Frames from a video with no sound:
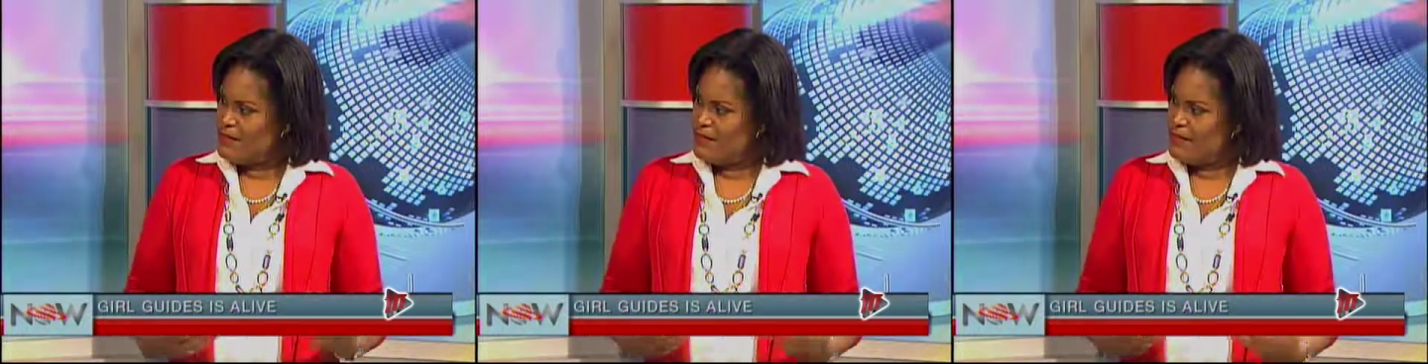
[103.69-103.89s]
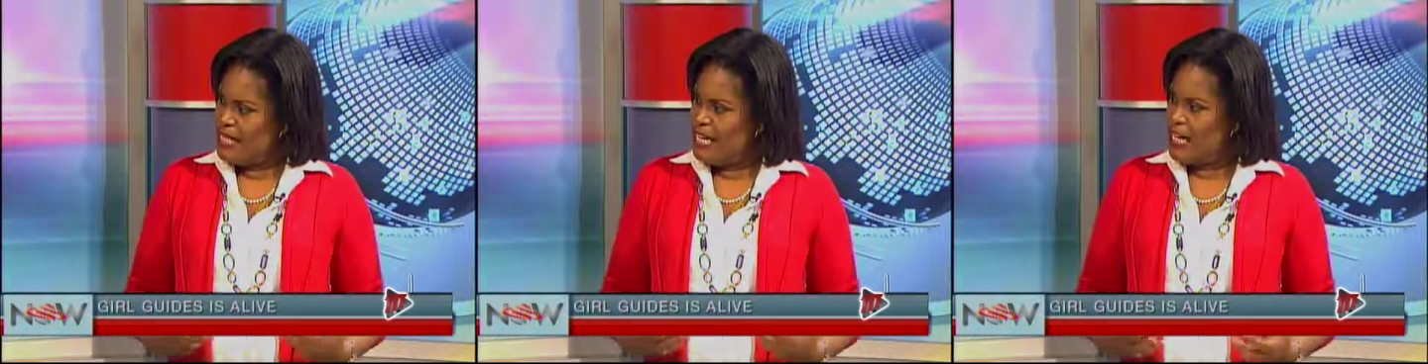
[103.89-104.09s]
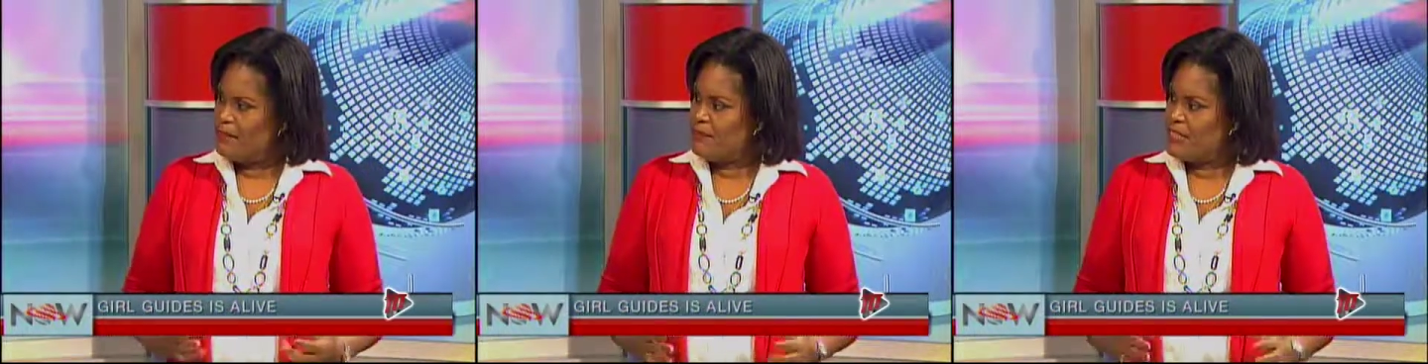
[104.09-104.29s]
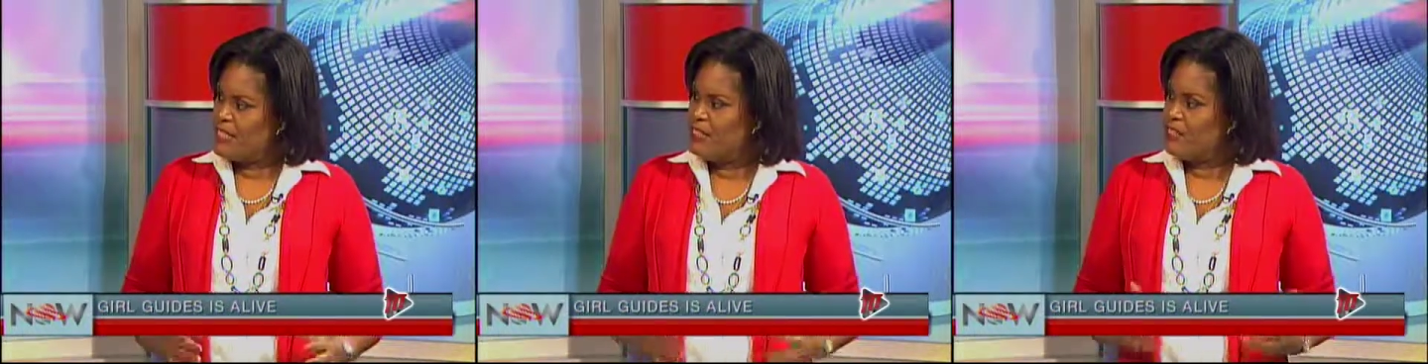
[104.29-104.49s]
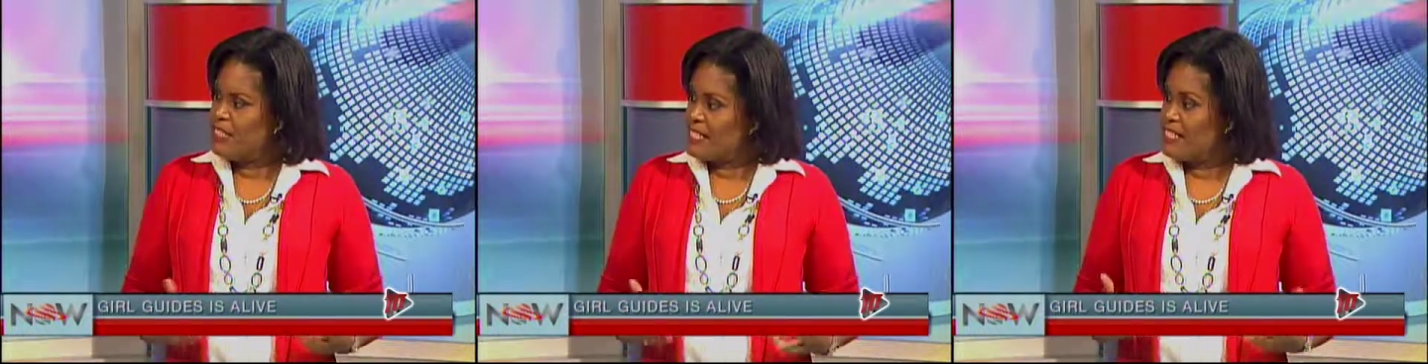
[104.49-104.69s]
be
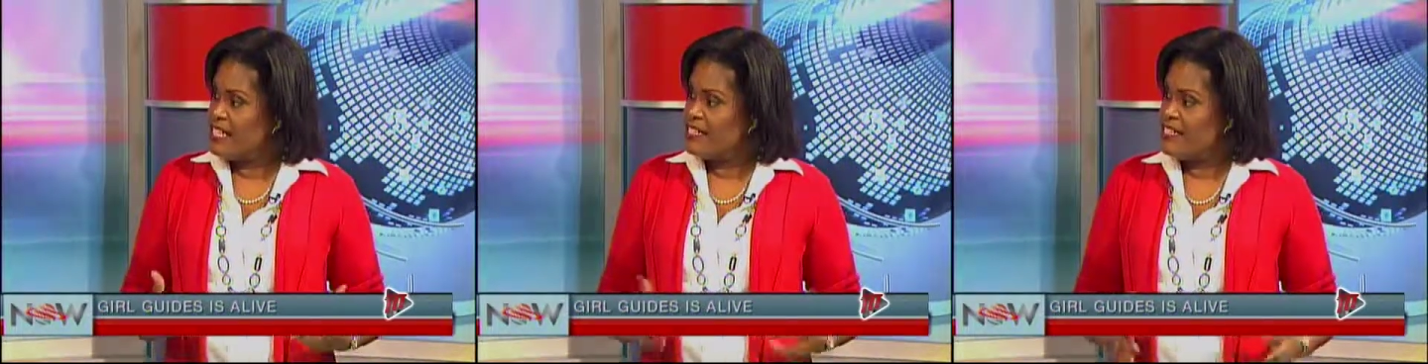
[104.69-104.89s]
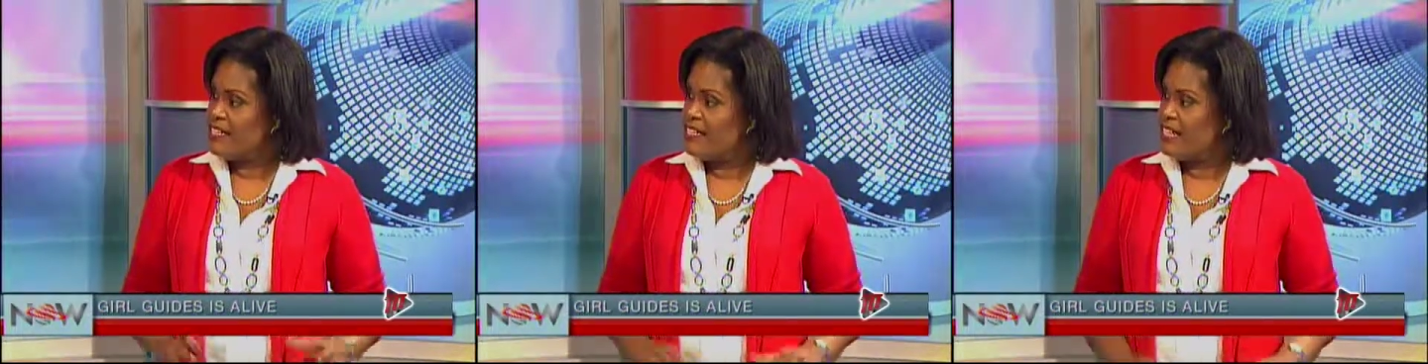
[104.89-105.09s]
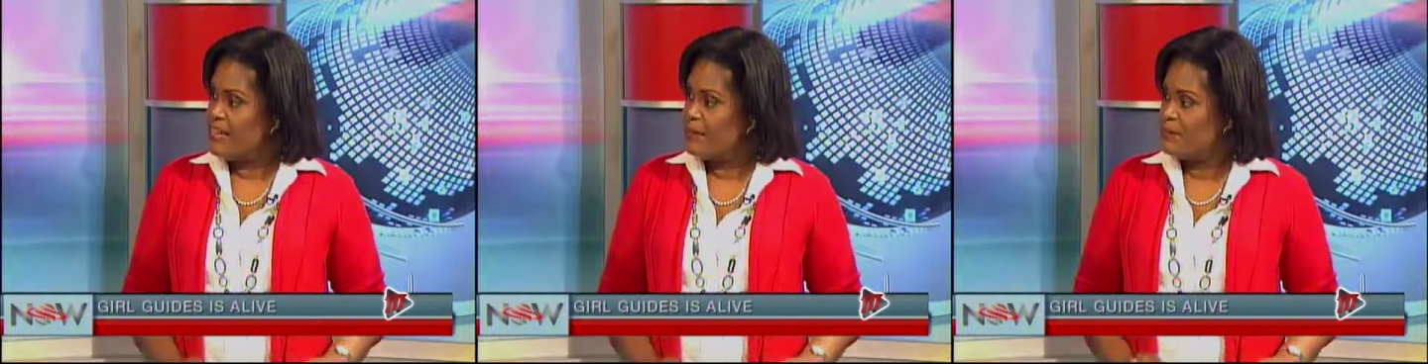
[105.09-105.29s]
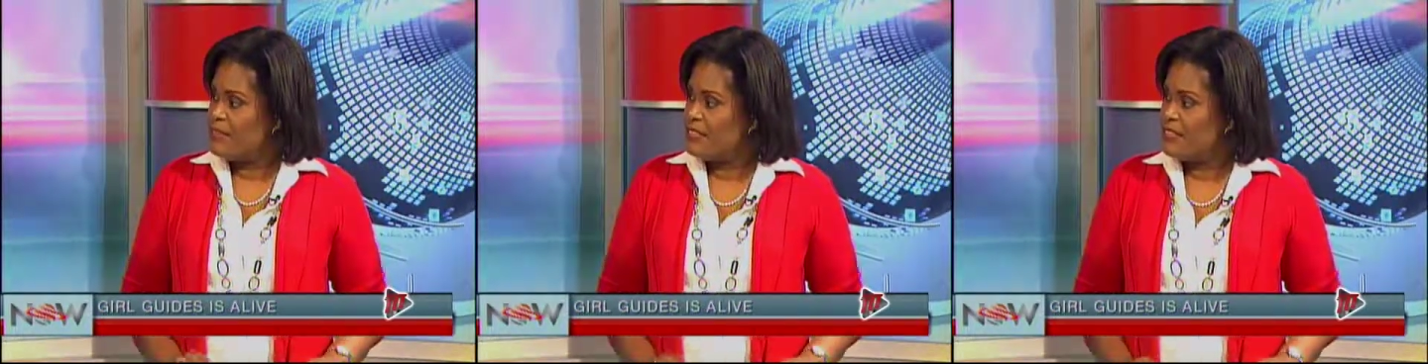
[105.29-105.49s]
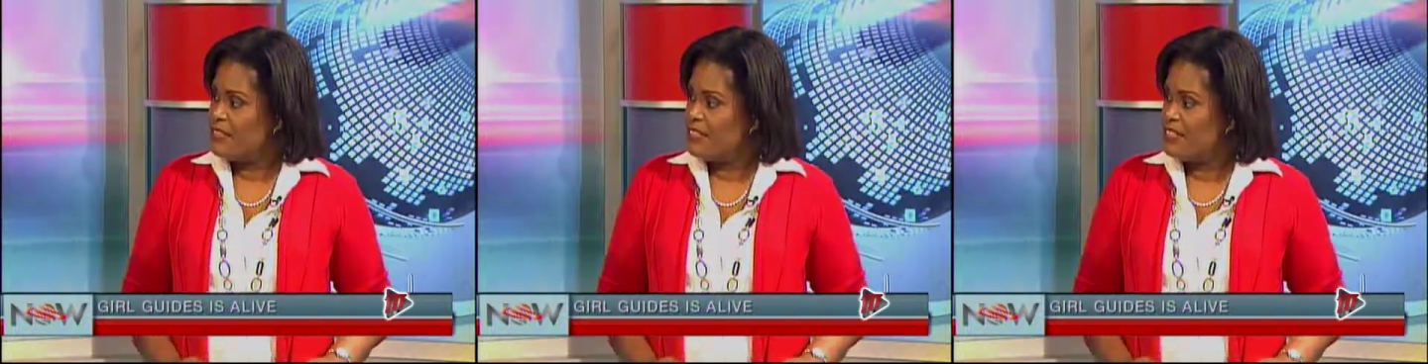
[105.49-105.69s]
happening, or does that still
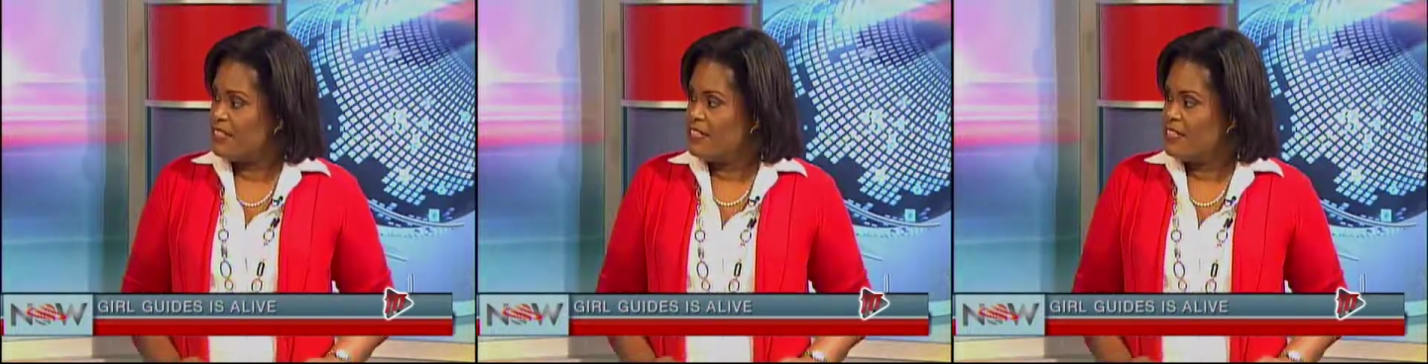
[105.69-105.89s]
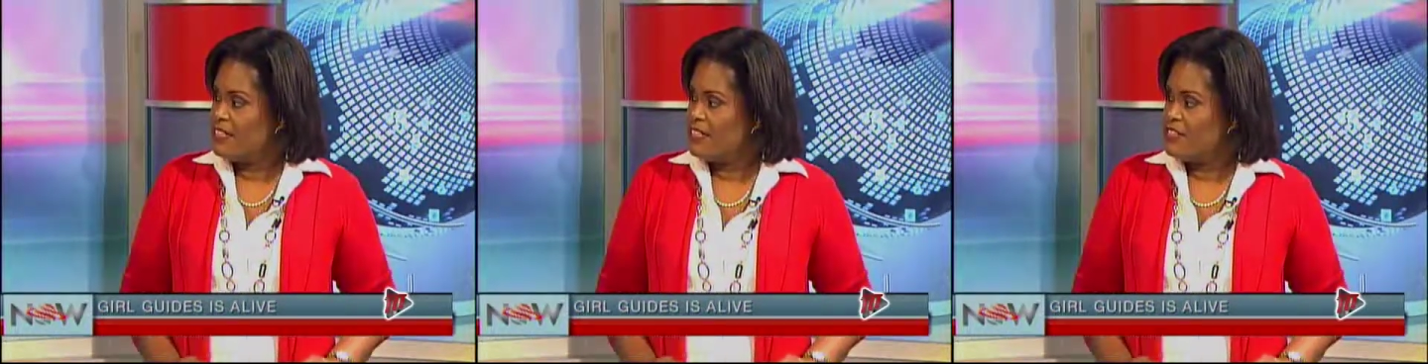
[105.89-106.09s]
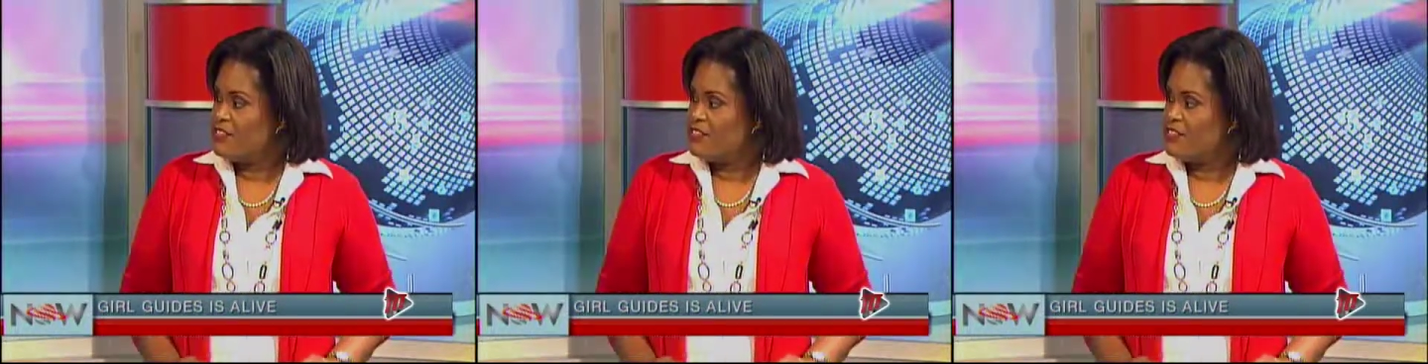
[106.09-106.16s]
happen in